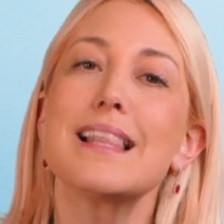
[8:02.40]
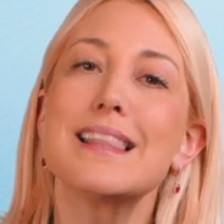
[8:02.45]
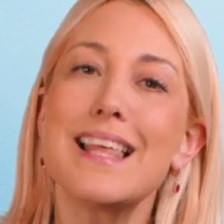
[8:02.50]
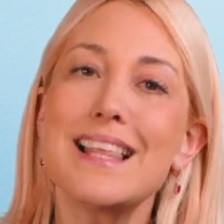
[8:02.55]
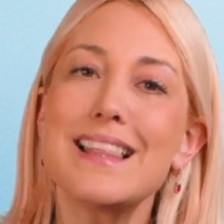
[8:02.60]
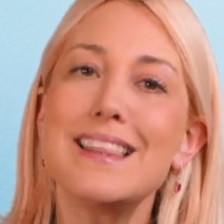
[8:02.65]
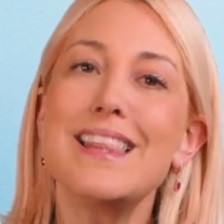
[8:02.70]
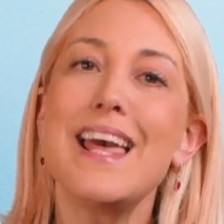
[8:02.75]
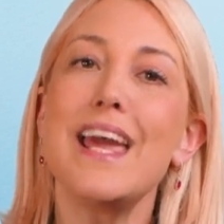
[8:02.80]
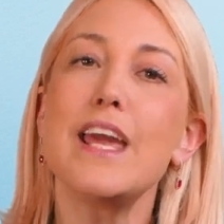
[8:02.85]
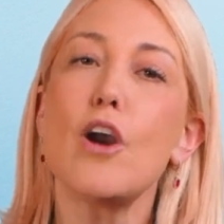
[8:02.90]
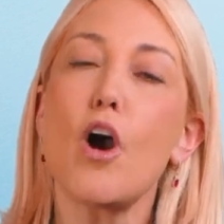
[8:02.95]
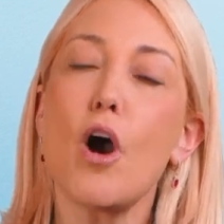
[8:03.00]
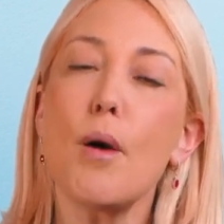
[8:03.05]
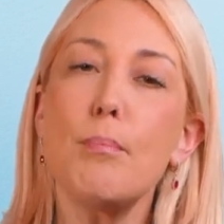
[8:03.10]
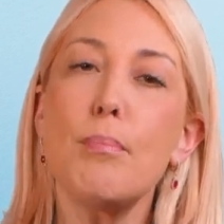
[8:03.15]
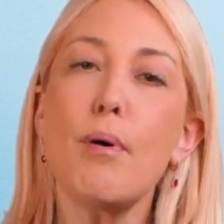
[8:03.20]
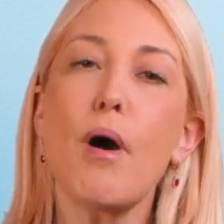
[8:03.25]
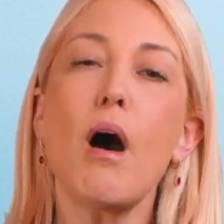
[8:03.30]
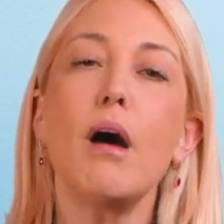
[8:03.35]
that they
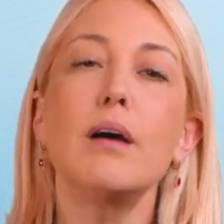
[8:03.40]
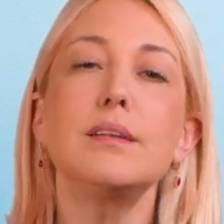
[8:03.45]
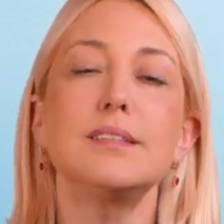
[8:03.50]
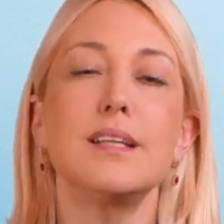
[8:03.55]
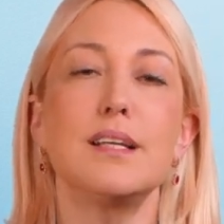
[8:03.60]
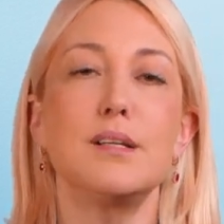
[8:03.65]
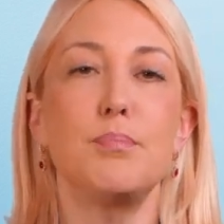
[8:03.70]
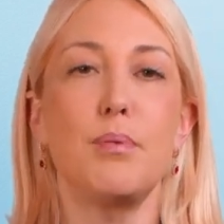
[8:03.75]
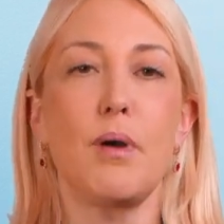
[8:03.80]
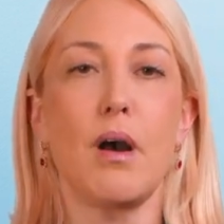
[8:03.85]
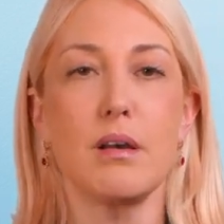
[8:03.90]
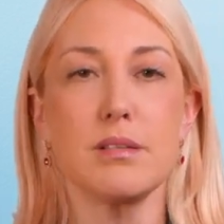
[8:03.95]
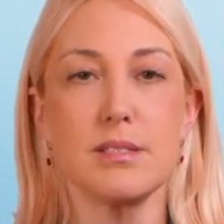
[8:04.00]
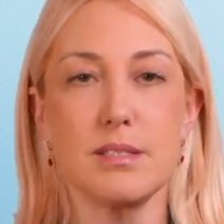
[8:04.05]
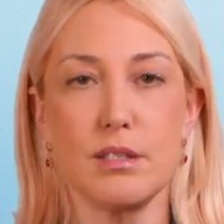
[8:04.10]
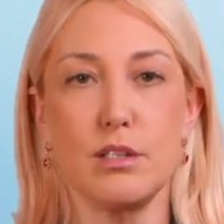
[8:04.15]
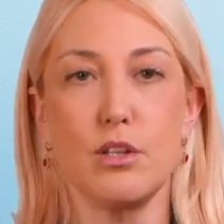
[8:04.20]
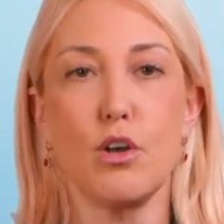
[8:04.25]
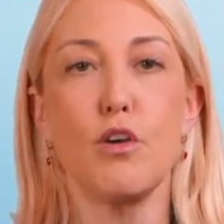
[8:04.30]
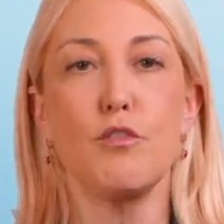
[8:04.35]
are part and
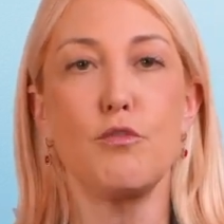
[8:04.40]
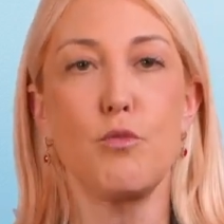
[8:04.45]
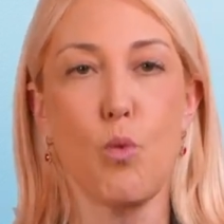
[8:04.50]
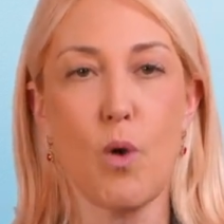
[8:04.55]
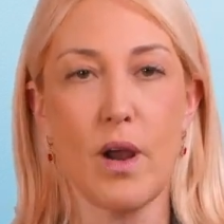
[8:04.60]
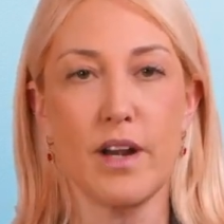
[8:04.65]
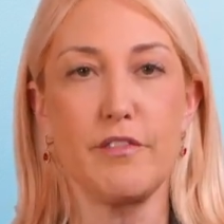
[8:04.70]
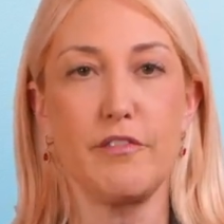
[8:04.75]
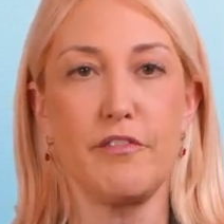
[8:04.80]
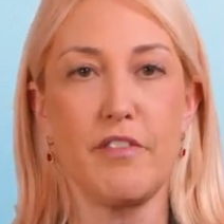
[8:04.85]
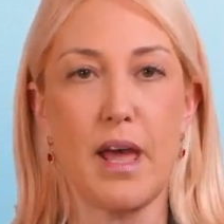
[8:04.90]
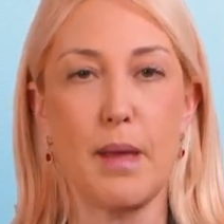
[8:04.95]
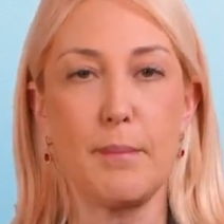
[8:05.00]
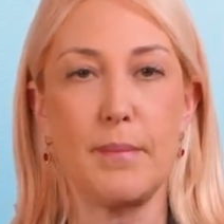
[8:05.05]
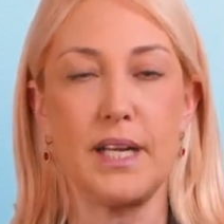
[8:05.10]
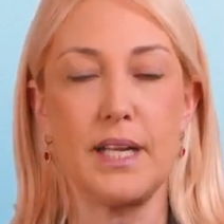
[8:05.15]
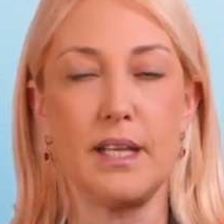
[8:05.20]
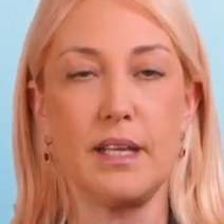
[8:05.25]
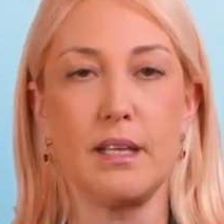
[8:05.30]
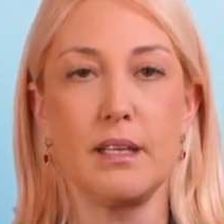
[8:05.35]
parcel of one
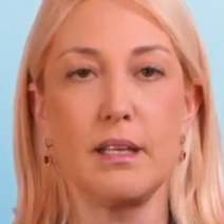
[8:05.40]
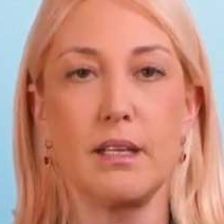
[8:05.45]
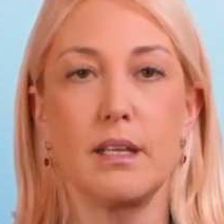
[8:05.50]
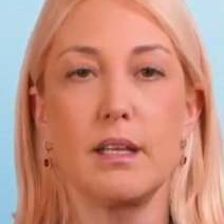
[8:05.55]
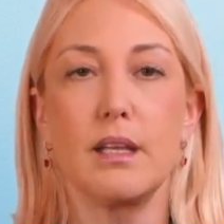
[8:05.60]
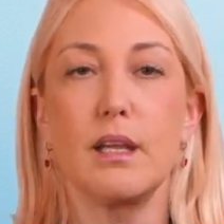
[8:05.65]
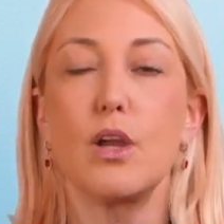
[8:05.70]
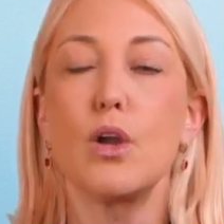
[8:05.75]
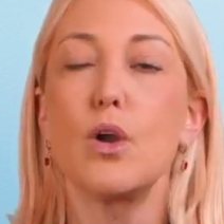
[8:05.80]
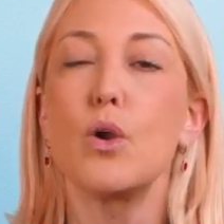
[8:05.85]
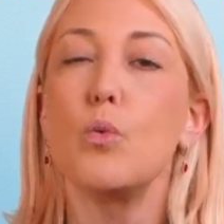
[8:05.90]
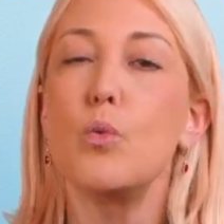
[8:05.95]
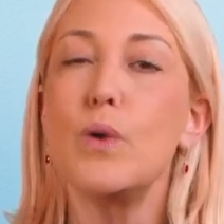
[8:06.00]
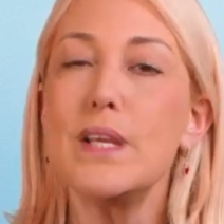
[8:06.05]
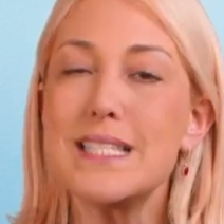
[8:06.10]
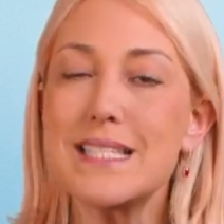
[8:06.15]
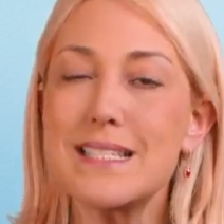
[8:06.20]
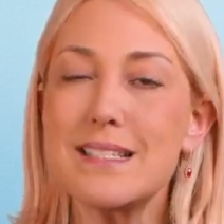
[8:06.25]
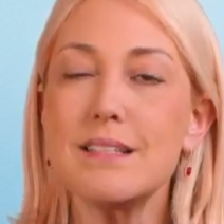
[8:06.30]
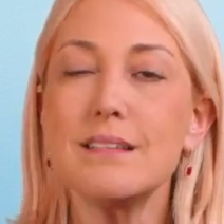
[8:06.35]
family. We
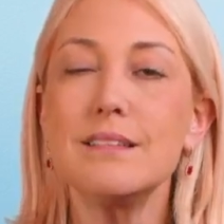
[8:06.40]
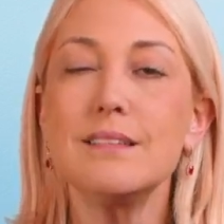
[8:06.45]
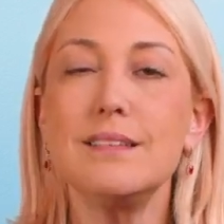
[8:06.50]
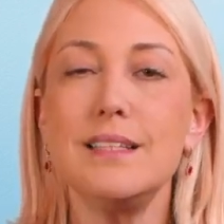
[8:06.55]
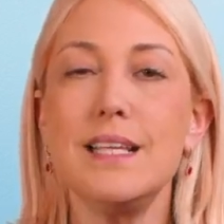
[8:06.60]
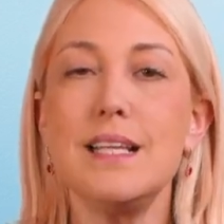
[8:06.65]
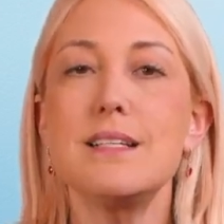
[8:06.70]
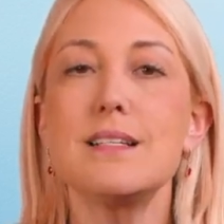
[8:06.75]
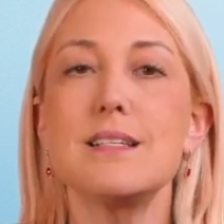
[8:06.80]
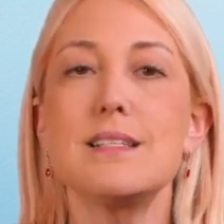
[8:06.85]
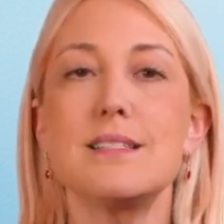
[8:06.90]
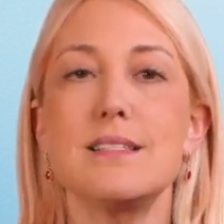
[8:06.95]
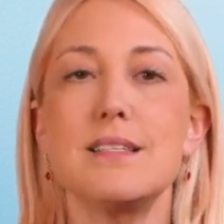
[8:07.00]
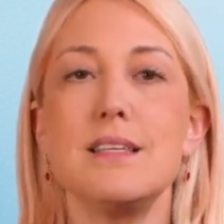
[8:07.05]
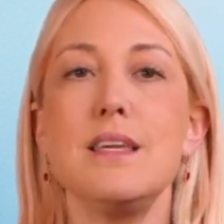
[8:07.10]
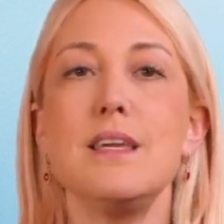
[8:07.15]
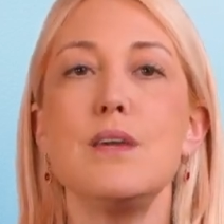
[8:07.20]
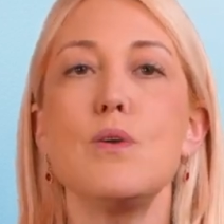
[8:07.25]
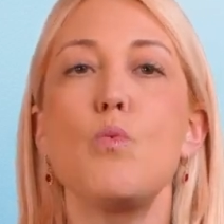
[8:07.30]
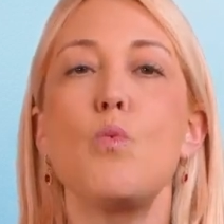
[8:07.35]
still need to
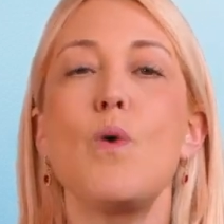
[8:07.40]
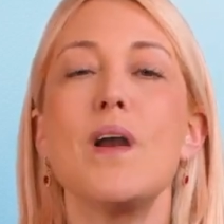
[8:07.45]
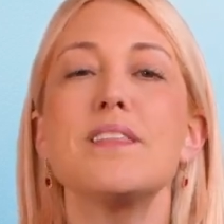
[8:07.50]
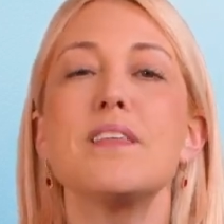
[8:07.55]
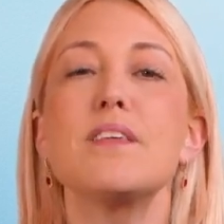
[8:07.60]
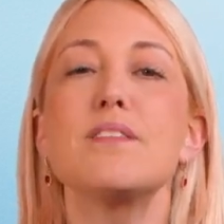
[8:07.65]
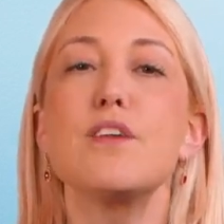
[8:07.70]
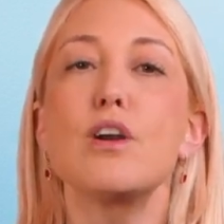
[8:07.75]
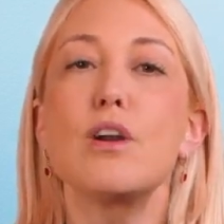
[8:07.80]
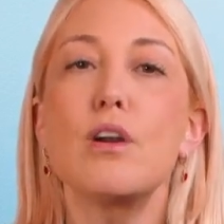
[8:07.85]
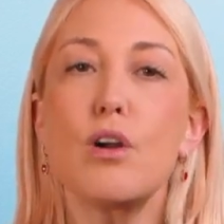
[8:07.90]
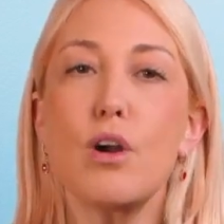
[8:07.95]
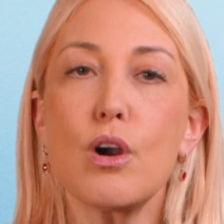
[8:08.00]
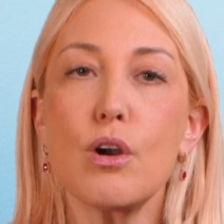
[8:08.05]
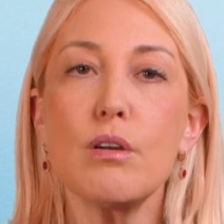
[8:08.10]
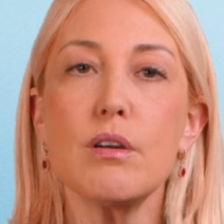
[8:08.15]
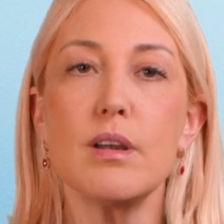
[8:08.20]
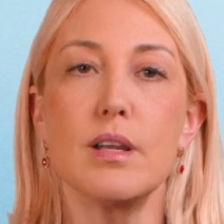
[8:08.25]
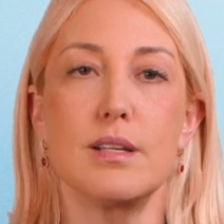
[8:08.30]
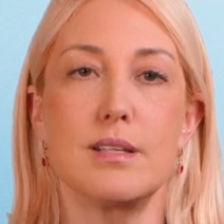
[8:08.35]
see whether the
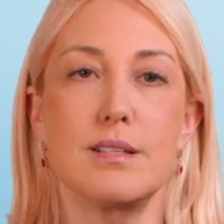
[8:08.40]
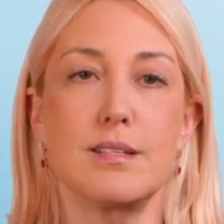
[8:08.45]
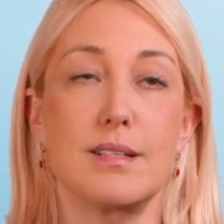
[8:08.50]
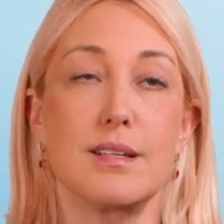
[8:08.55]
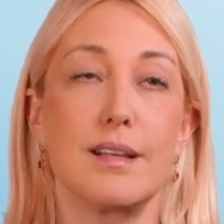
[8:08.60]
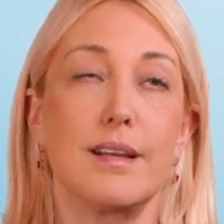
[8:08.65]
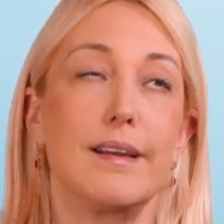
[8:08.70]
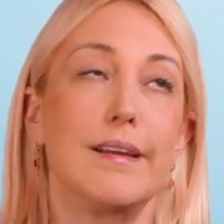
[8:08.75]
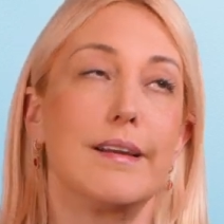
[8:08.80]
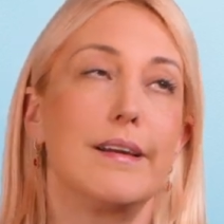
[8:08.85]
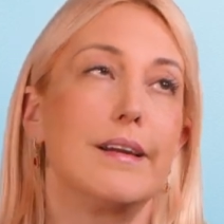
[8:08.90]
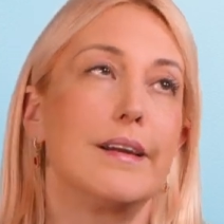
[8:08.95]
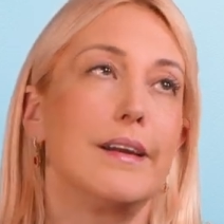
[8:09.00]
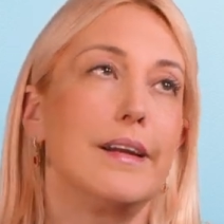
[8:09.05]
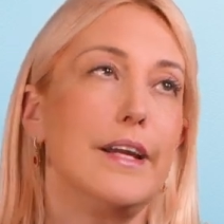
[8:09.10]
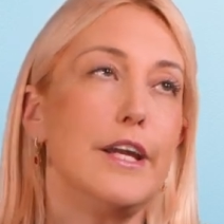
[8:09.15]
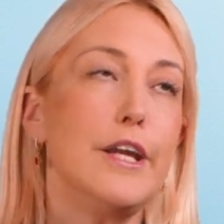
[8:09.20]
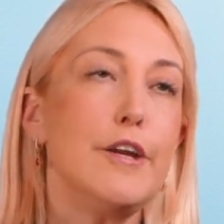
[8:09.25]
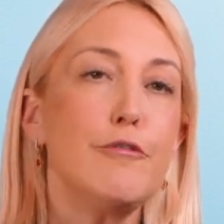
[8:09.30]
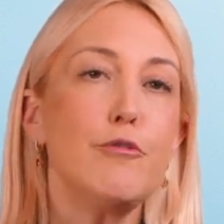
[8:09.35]
current,
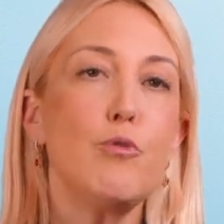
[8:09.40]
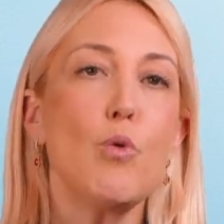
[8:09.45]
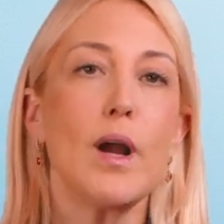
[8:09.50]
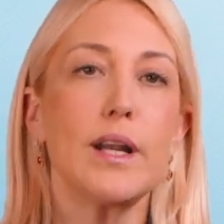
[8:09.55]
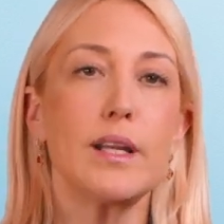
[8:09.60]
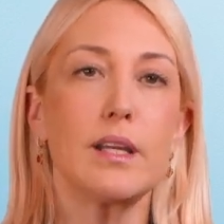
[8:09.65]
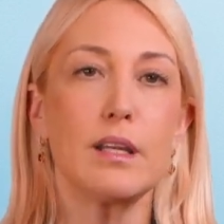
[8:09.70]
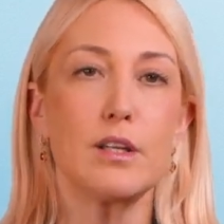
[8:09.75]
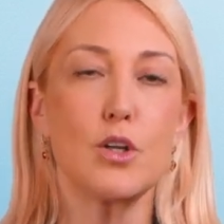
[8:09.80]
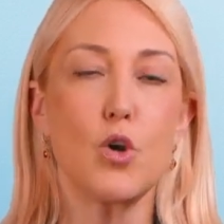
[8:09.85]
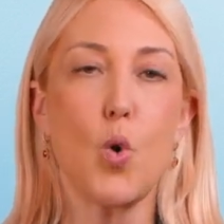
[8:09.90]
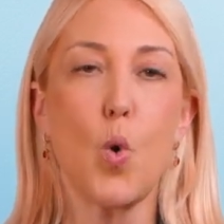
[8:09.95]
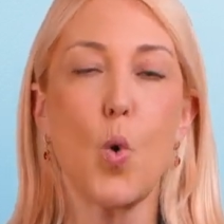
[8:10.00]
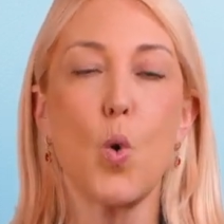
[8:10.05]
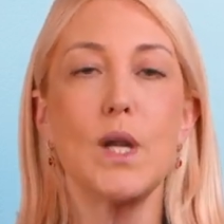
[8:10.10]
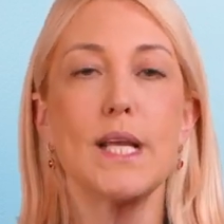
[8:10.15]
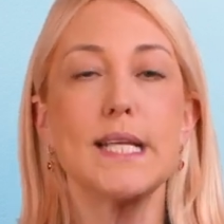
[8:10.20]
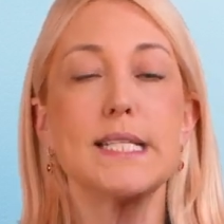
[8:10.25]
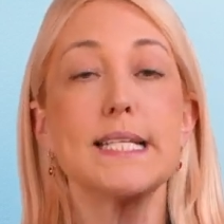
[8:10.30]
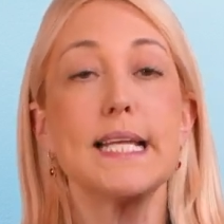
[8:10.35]
if one can
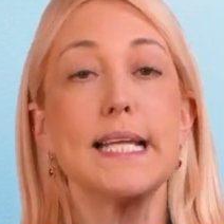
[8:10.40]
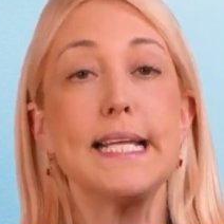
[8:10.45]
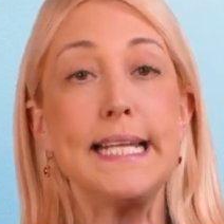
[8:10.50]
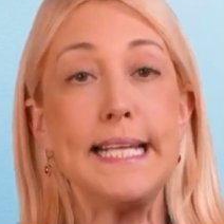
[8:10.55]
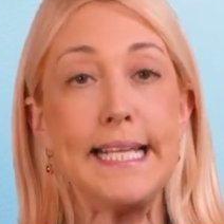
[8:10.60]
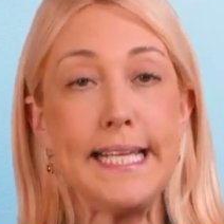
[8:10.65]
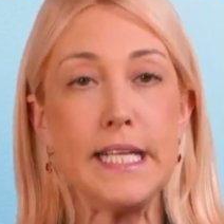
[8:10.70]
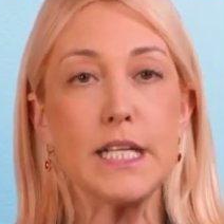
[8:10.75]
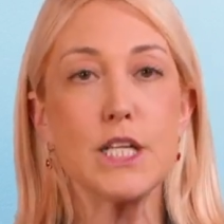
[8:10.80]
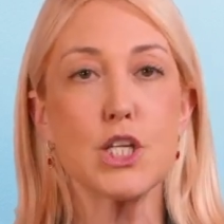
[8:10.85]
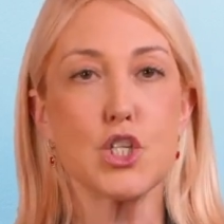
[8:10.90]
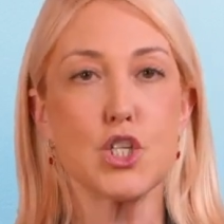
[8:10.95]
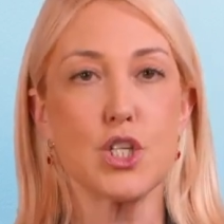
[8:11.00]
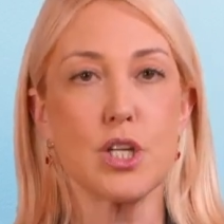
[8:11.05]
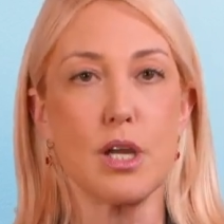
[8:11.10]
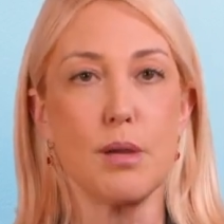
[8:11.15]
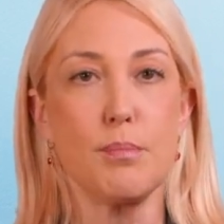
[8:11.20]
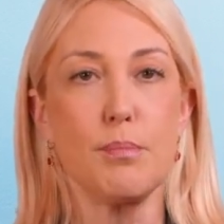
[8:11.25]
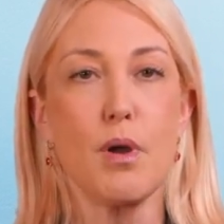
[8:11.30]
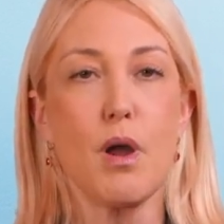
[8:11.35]
call it,
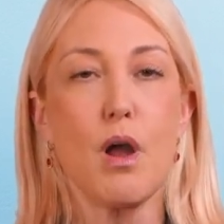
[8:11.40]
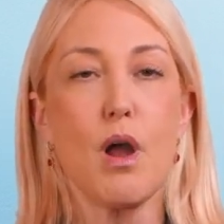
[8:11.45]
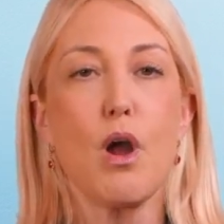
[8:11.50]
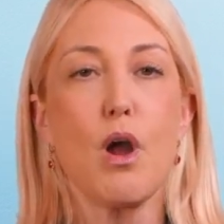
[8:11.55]
leadership